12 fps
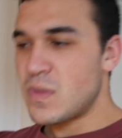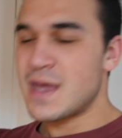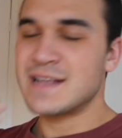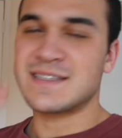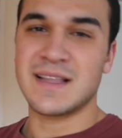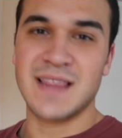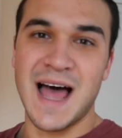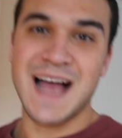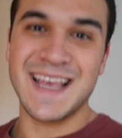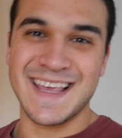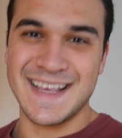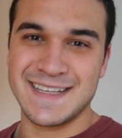it's a
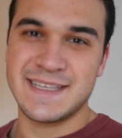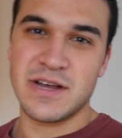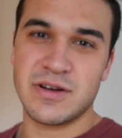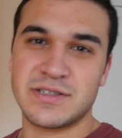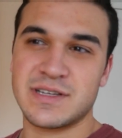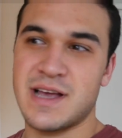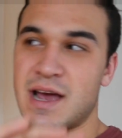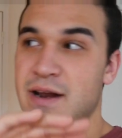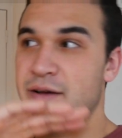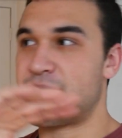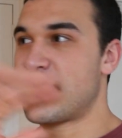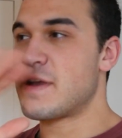lot easier to kind
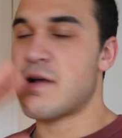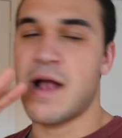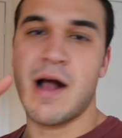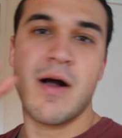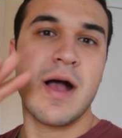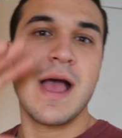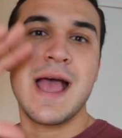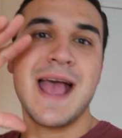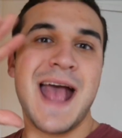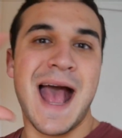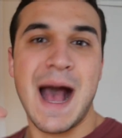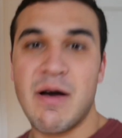of figure out
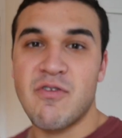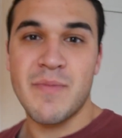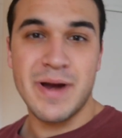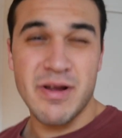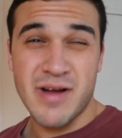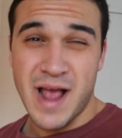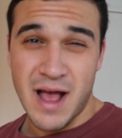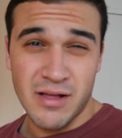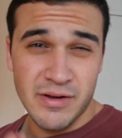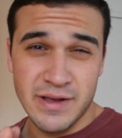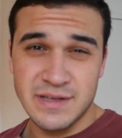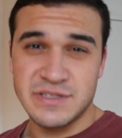however many
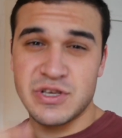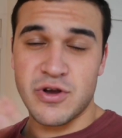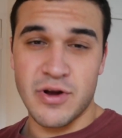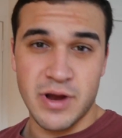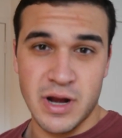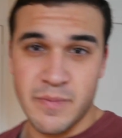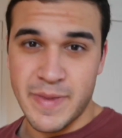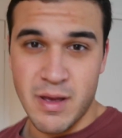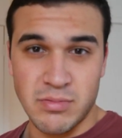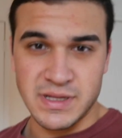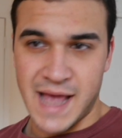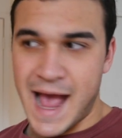calories you're going to be
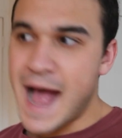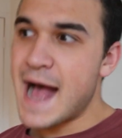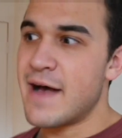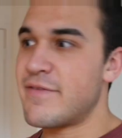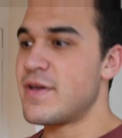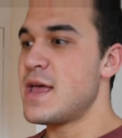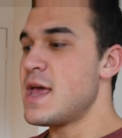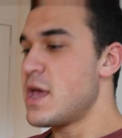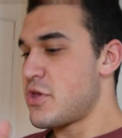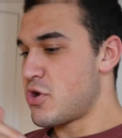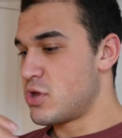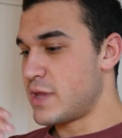able to have.
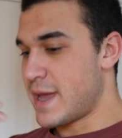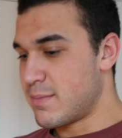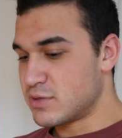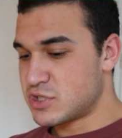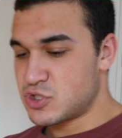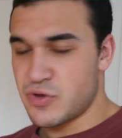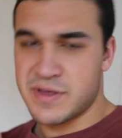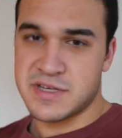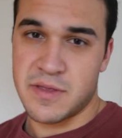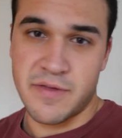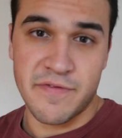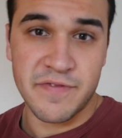You're able to do this
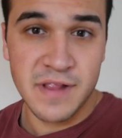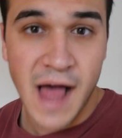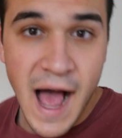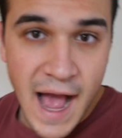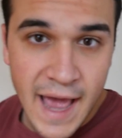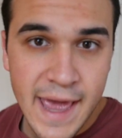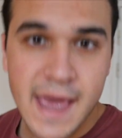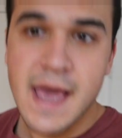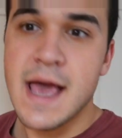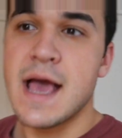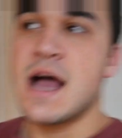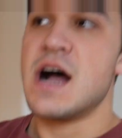on the fly.
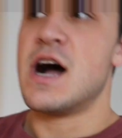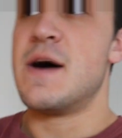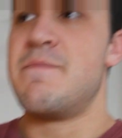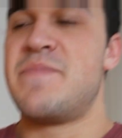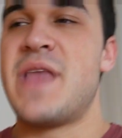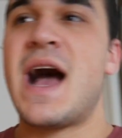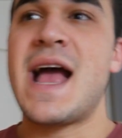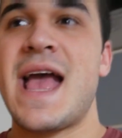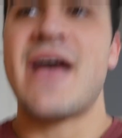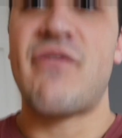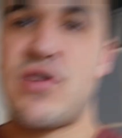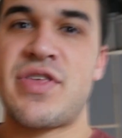Um, not
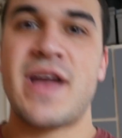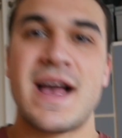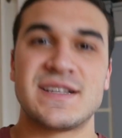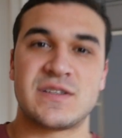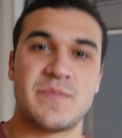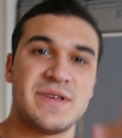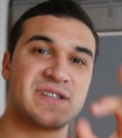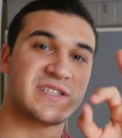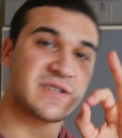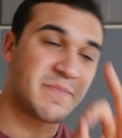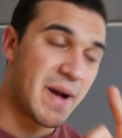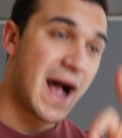everything has to be
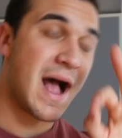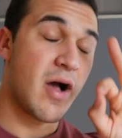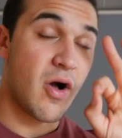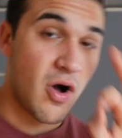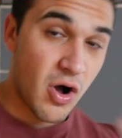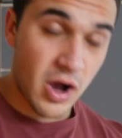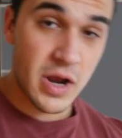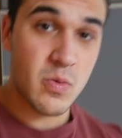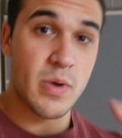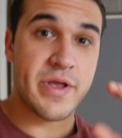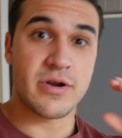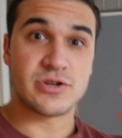spot on
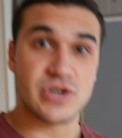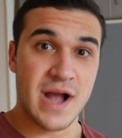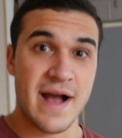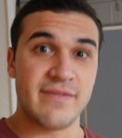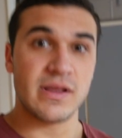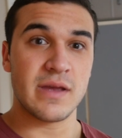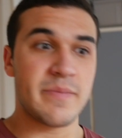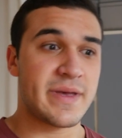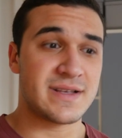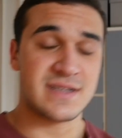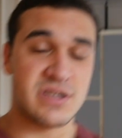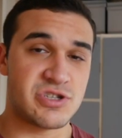when you're traveling
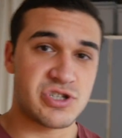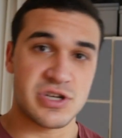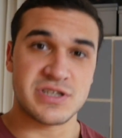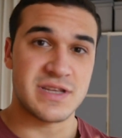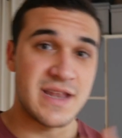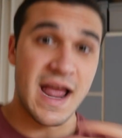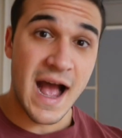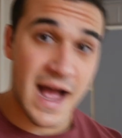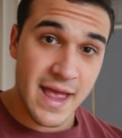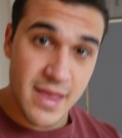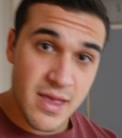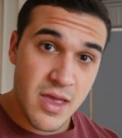because it's just
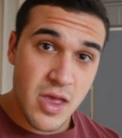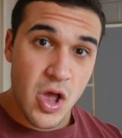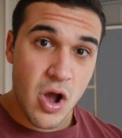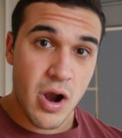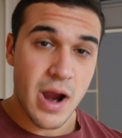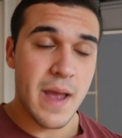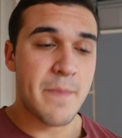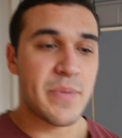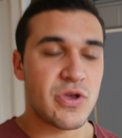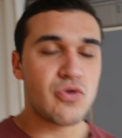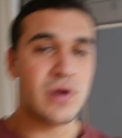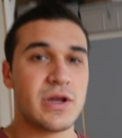not all right
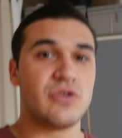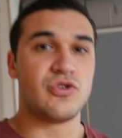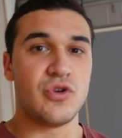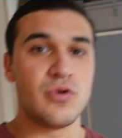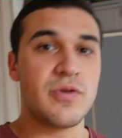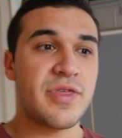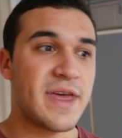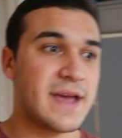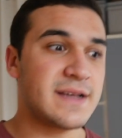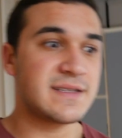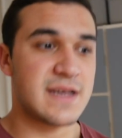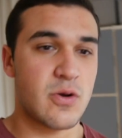but you can do
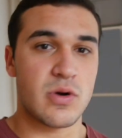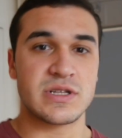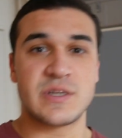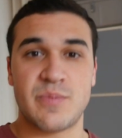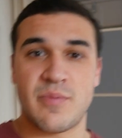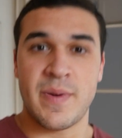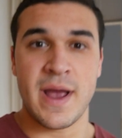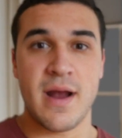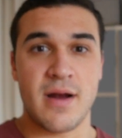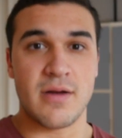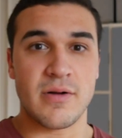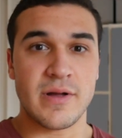things in order to
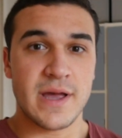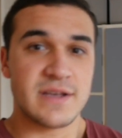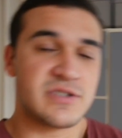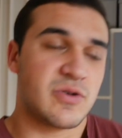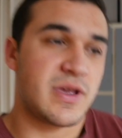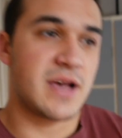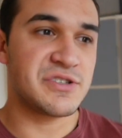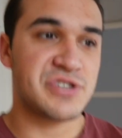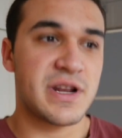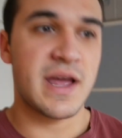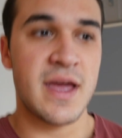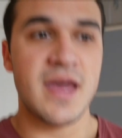prepare okay so
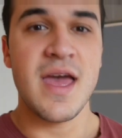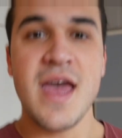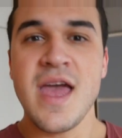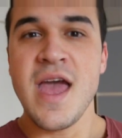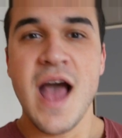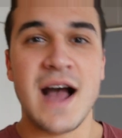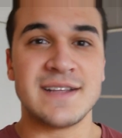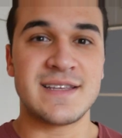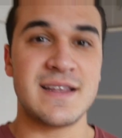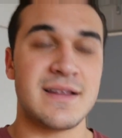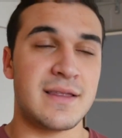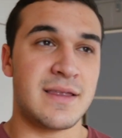yesterday i
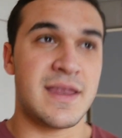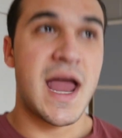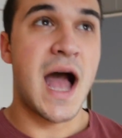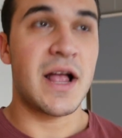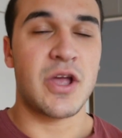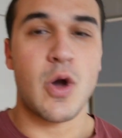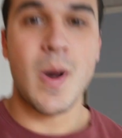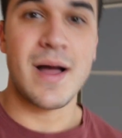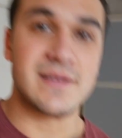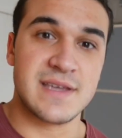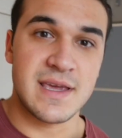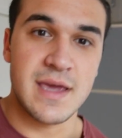didn't not go
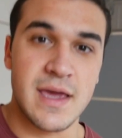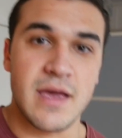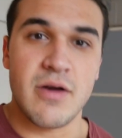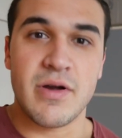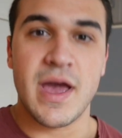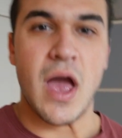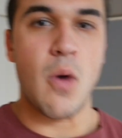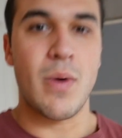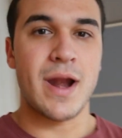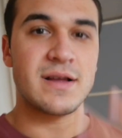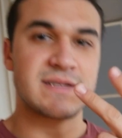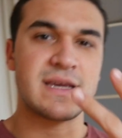out to eat okay i
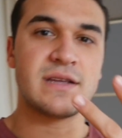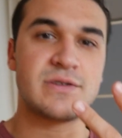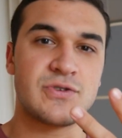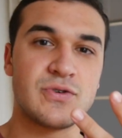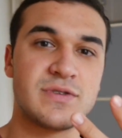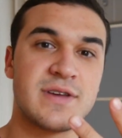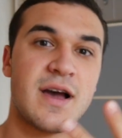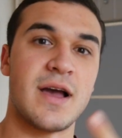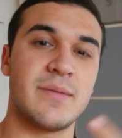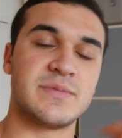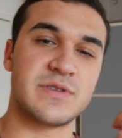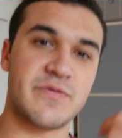went out to eat two
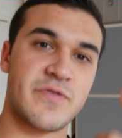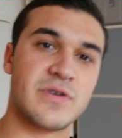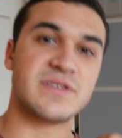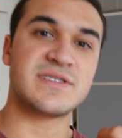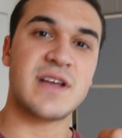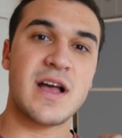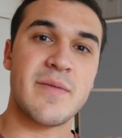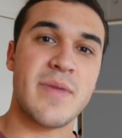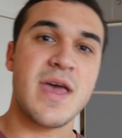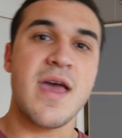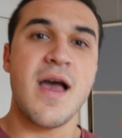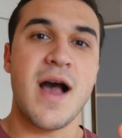times the first time
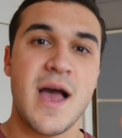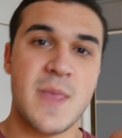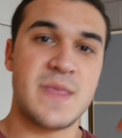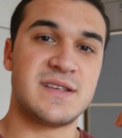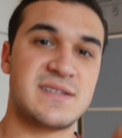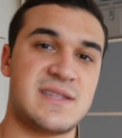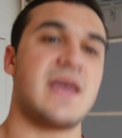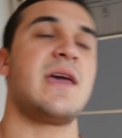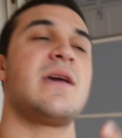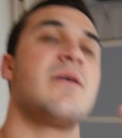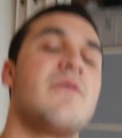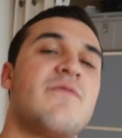i had the
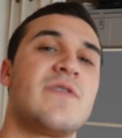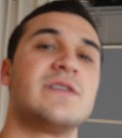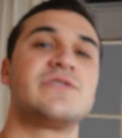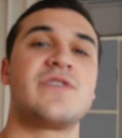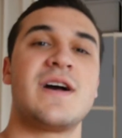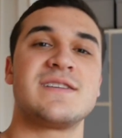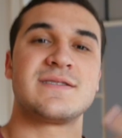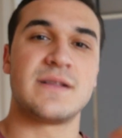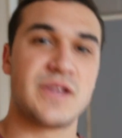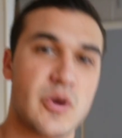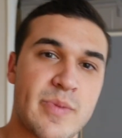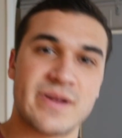steak french fries and a
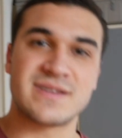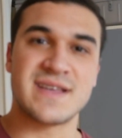little bit of